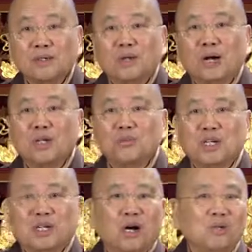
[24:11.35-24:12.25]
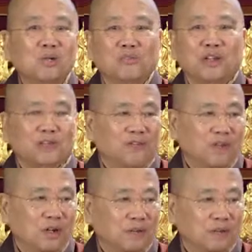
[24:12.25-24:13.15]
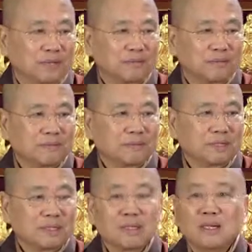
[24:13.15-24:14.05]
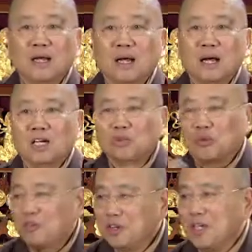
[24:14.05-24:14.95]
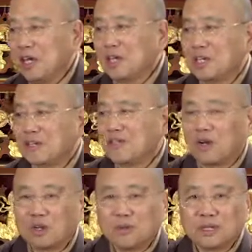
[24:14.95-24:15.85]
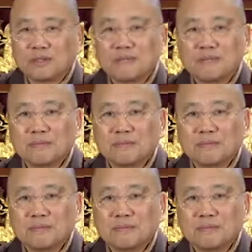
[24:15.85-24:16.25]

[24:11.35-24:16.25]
So how do we cultivate following? How do we realize following?